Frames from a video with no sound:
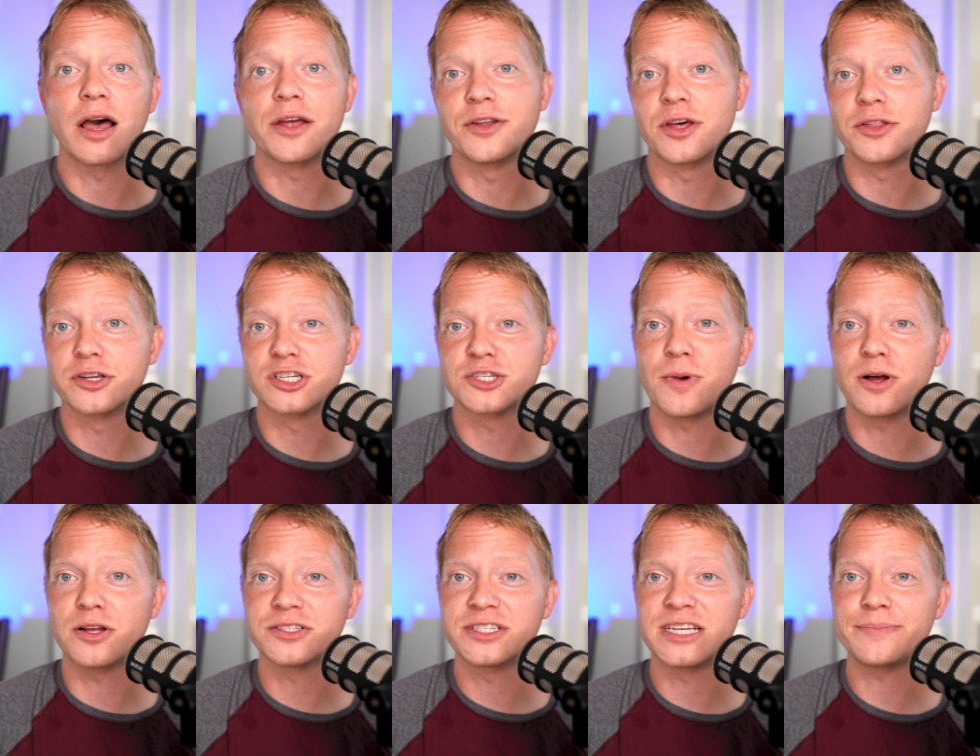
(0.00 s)
Another
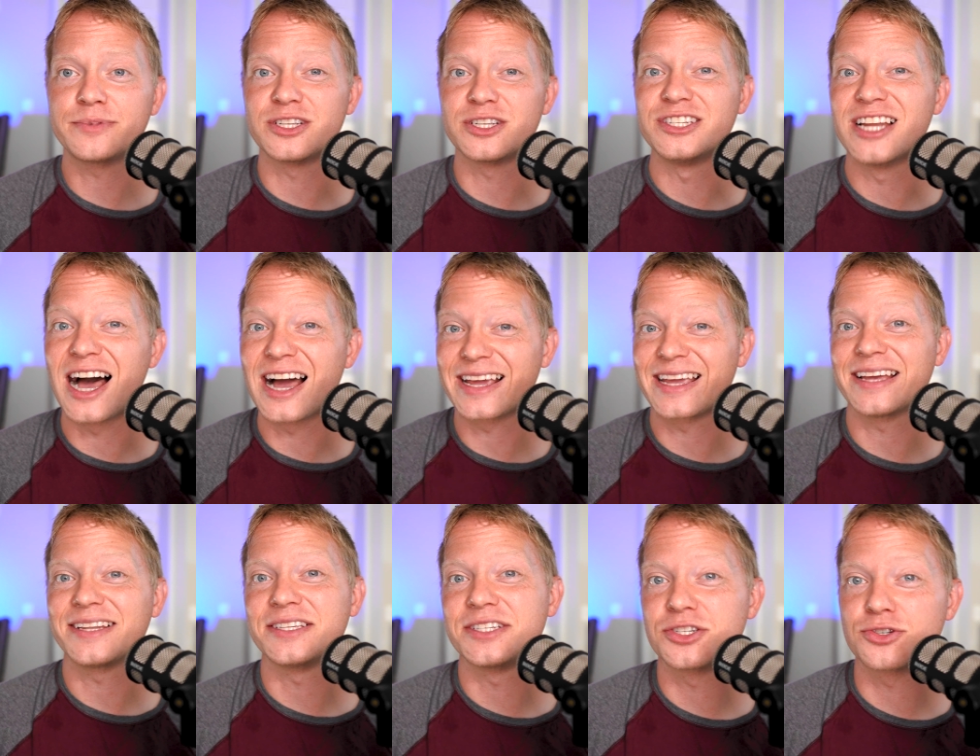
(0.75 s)
small tip to not
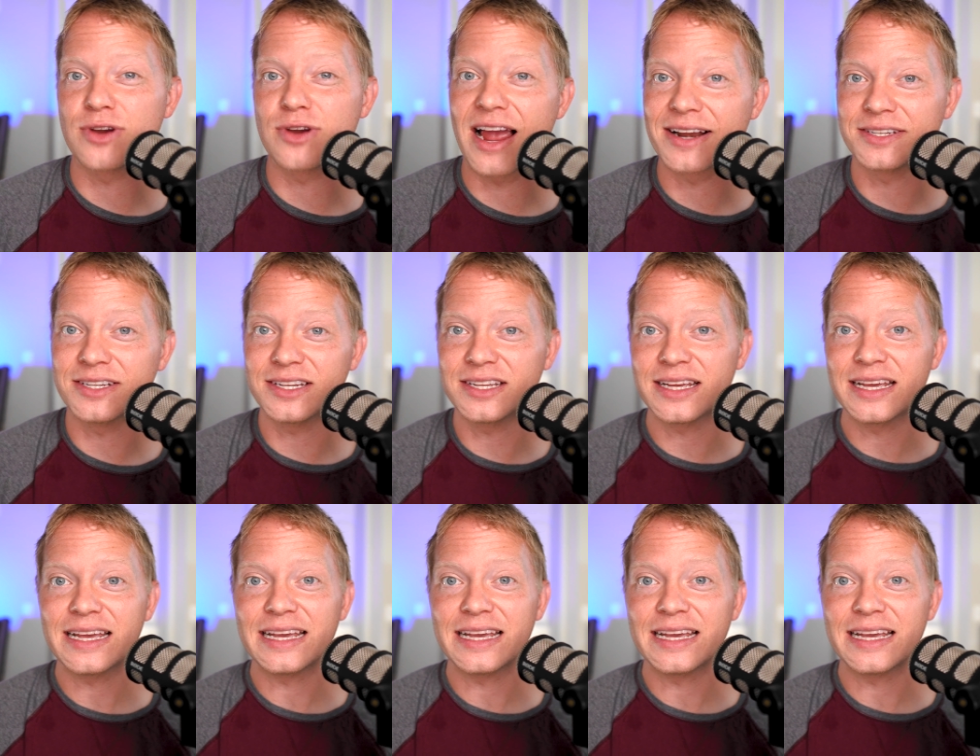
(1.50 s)
get distracted